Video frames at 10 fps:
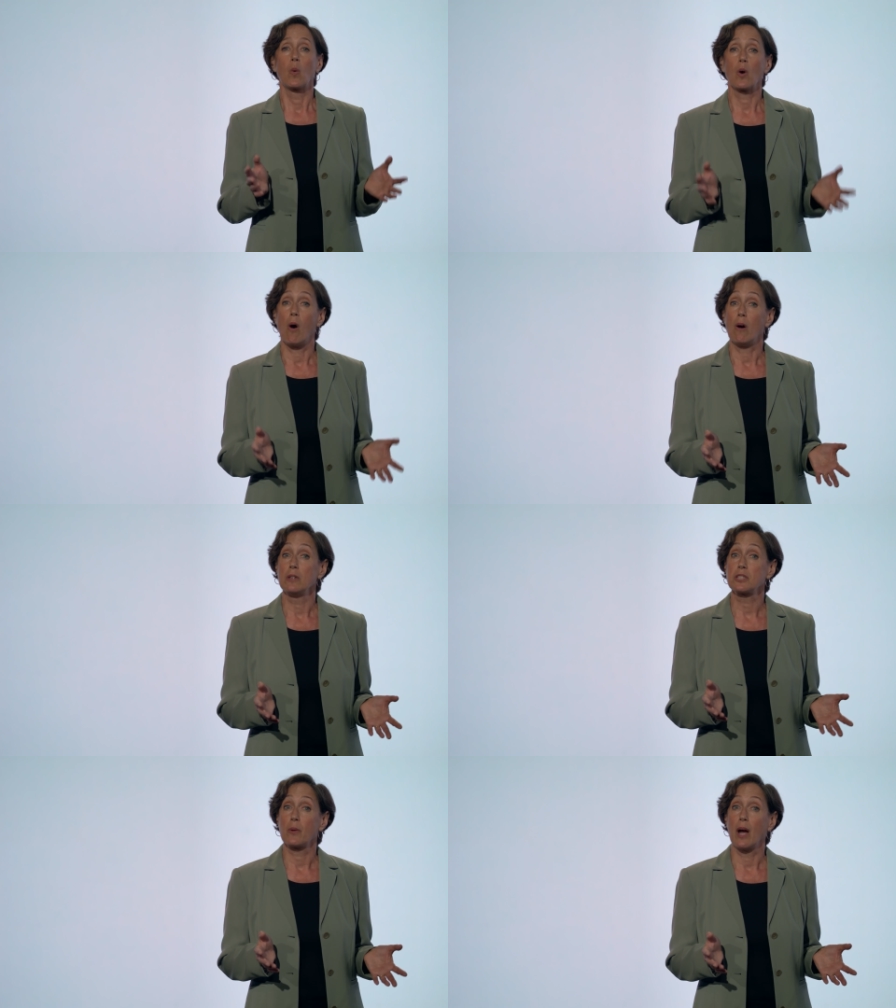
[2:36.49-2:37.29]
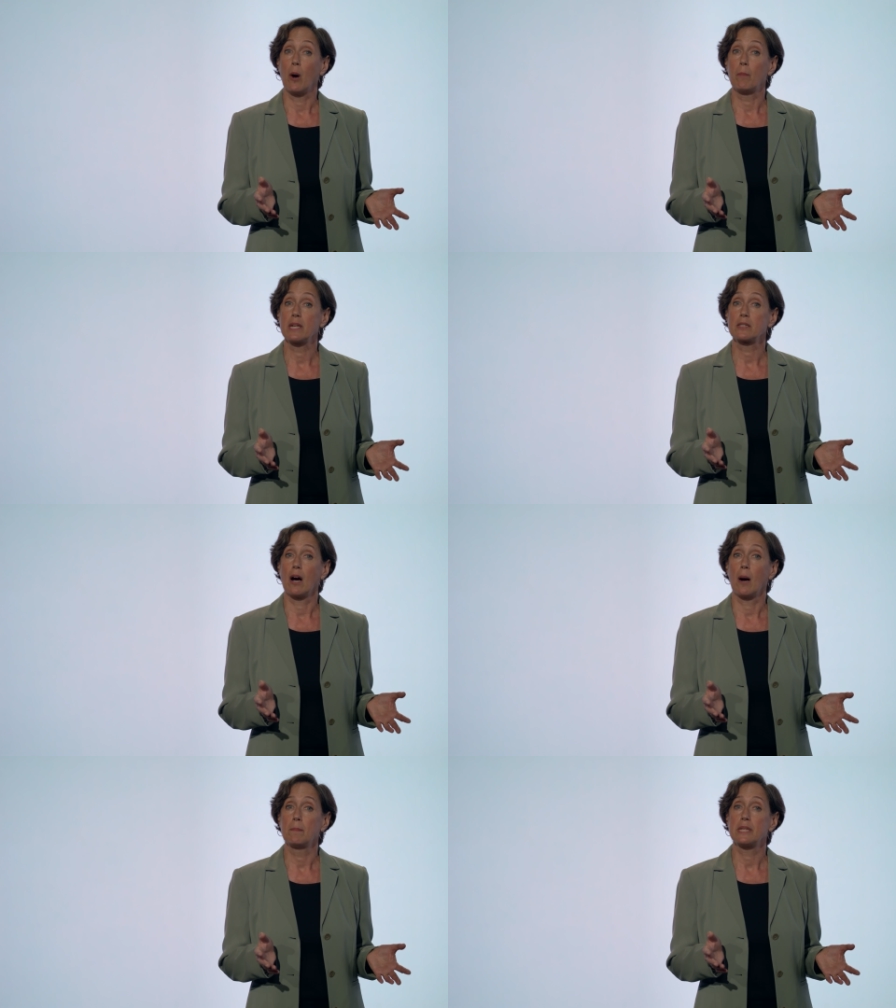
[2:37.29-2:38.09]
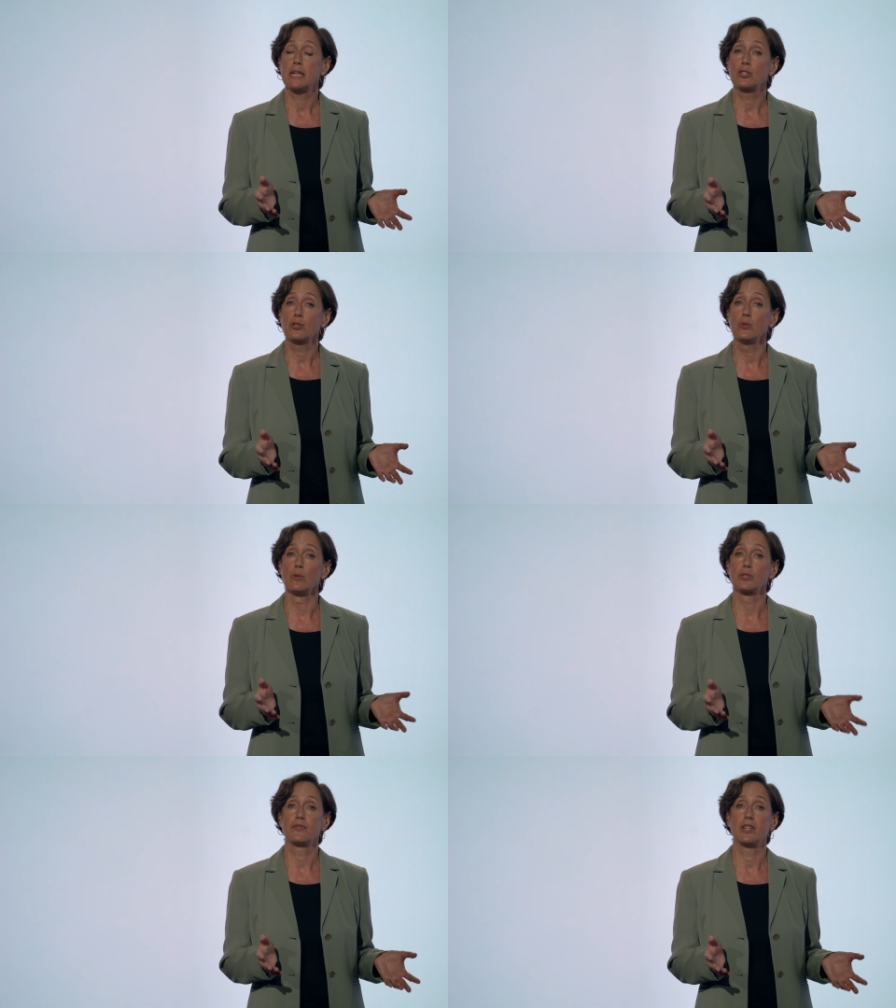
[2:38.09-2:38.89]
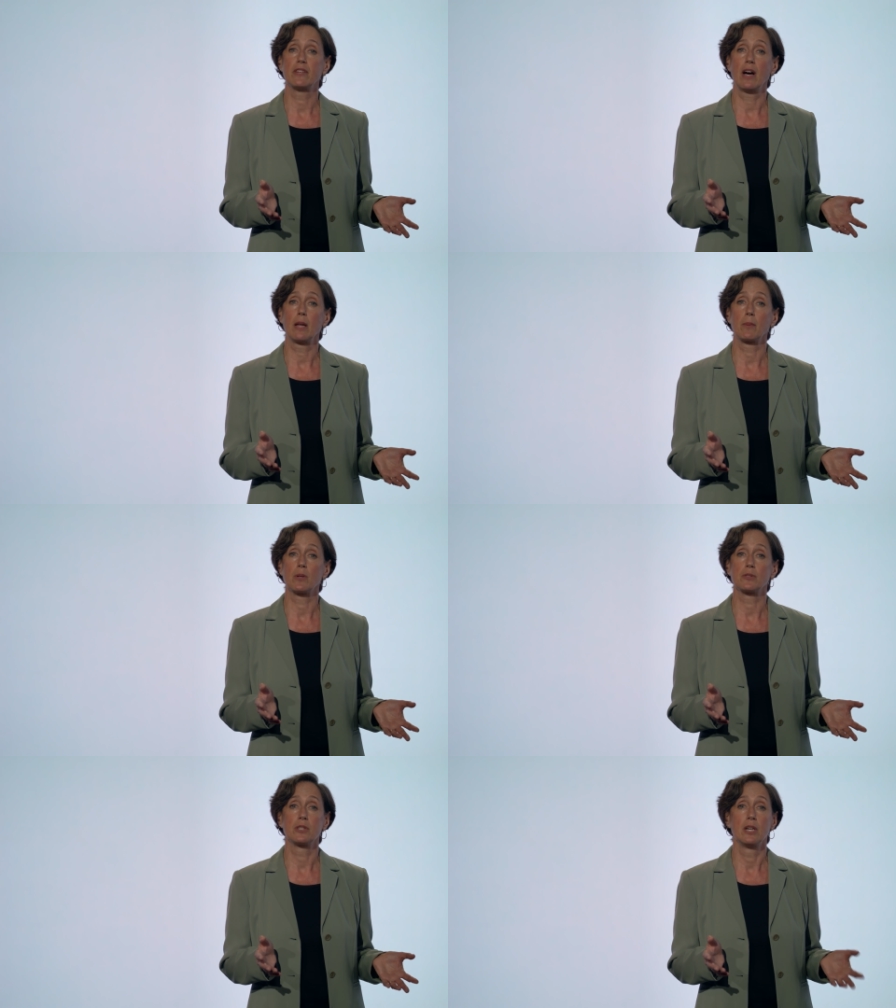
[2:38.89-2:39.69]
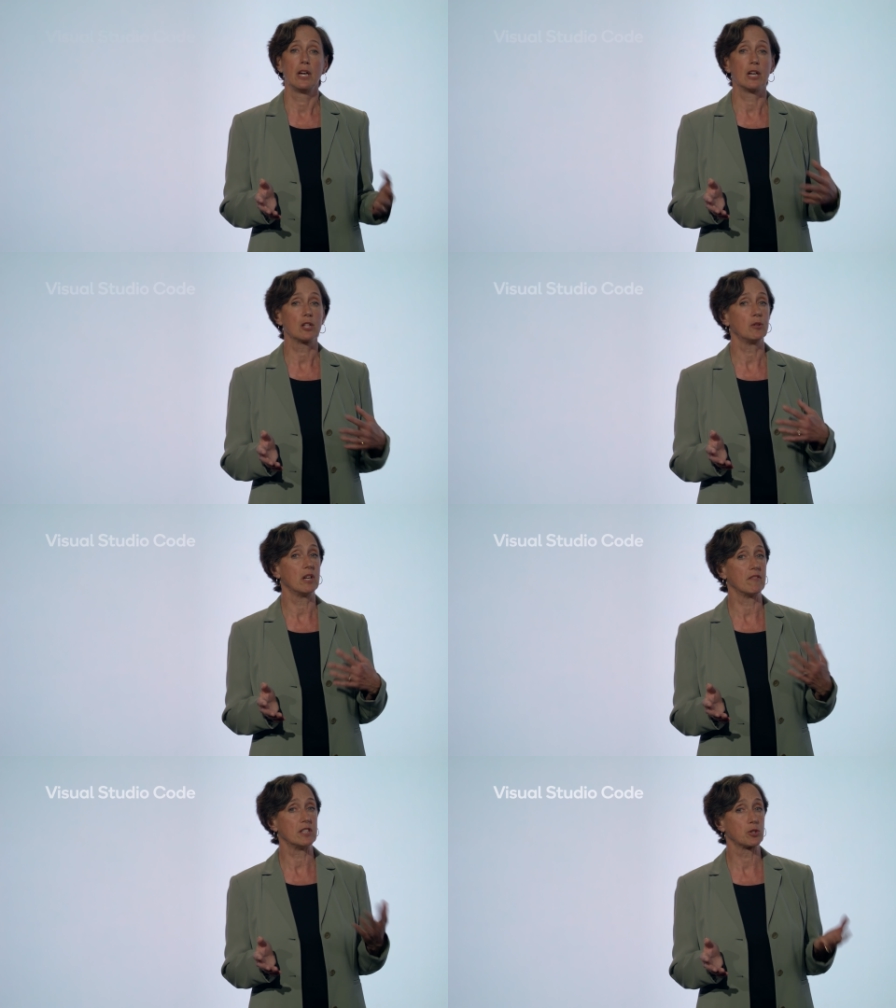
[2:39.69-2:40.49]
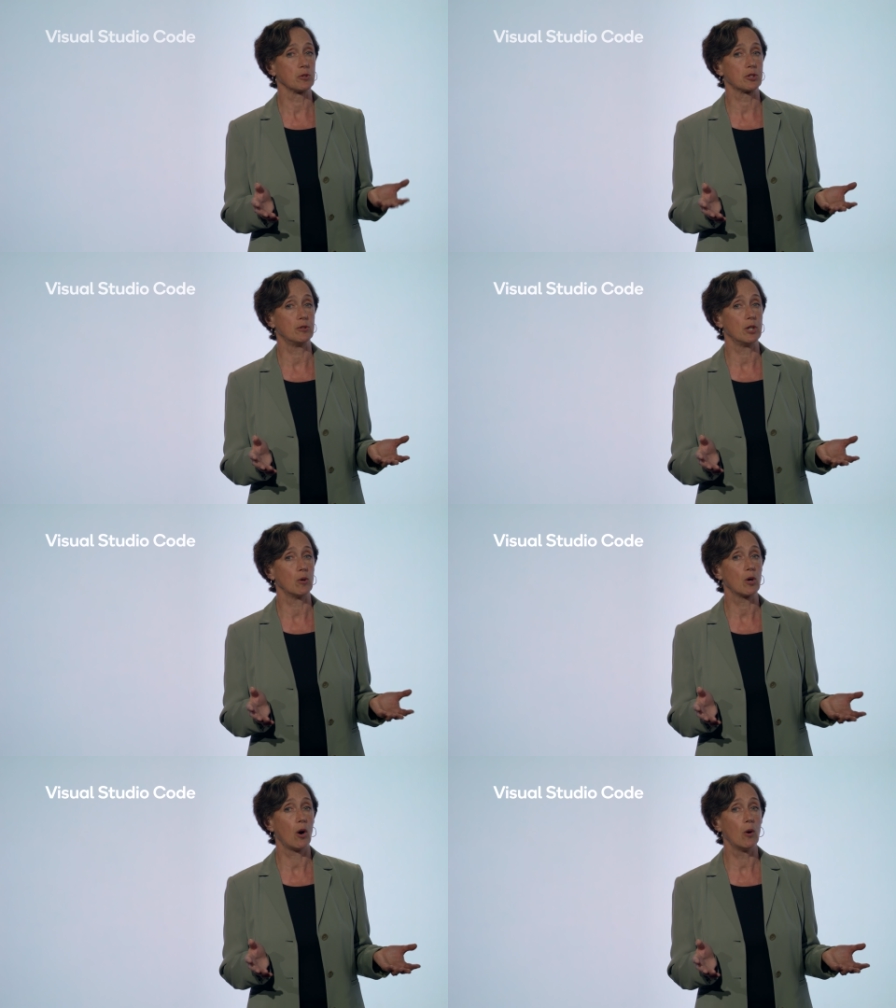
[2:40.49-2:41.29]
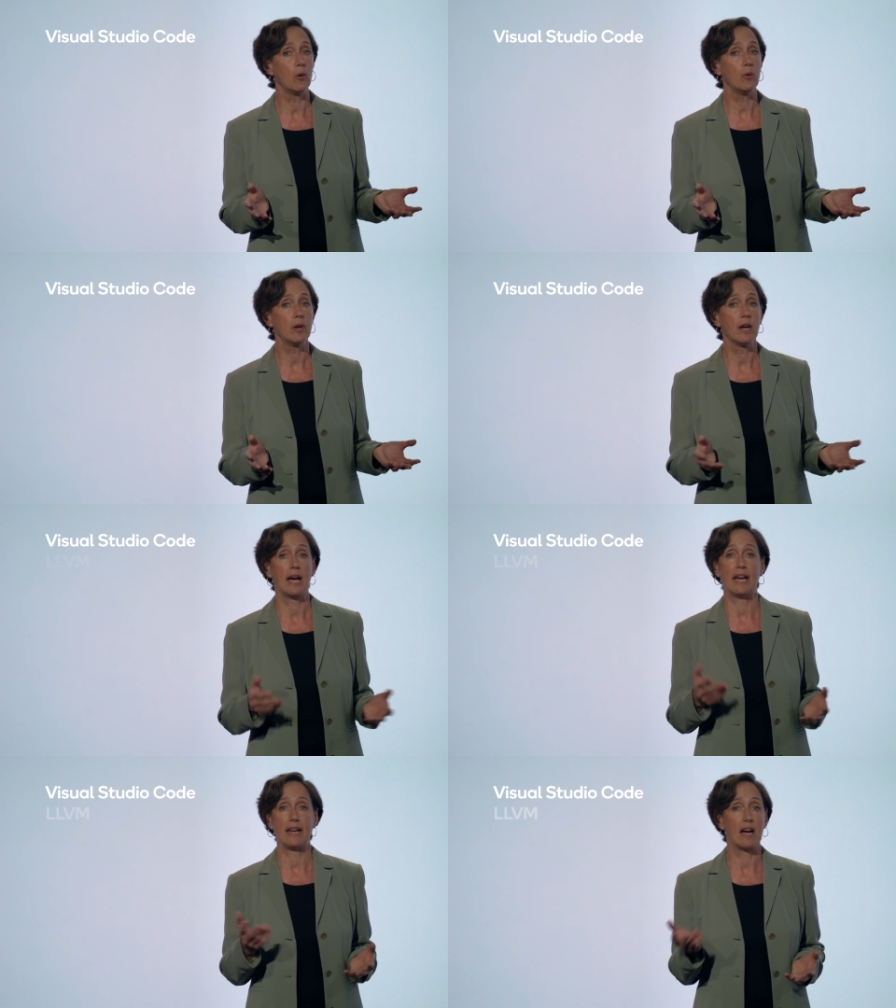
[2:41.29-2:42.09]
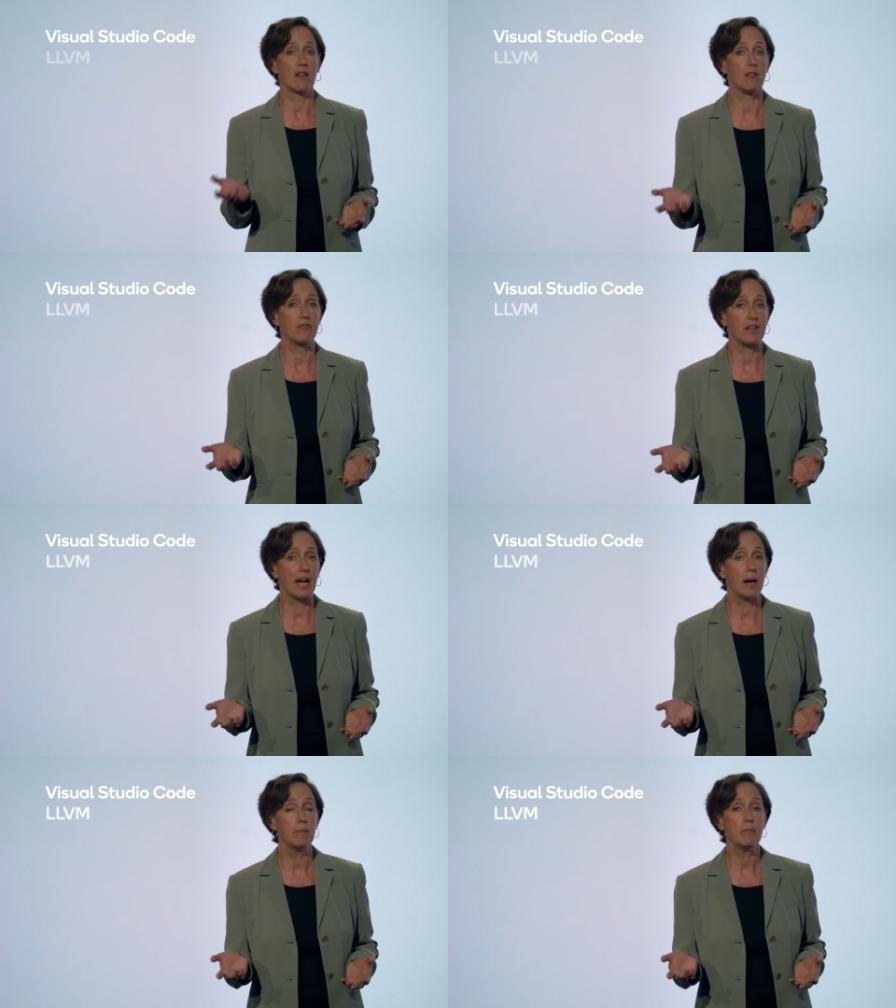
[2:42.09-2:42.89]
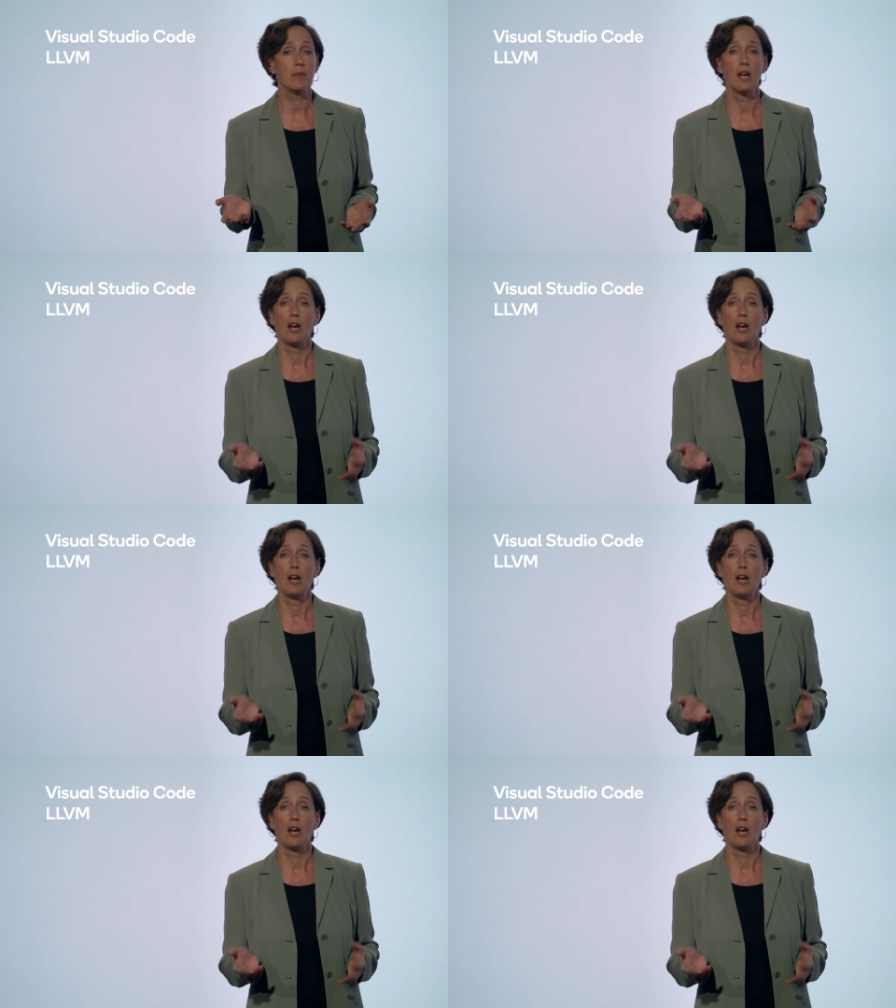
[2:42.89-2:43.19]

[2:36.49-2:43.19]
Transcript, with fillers: We're also helping to update tools for developers, including Visual Studio Code and LLVM,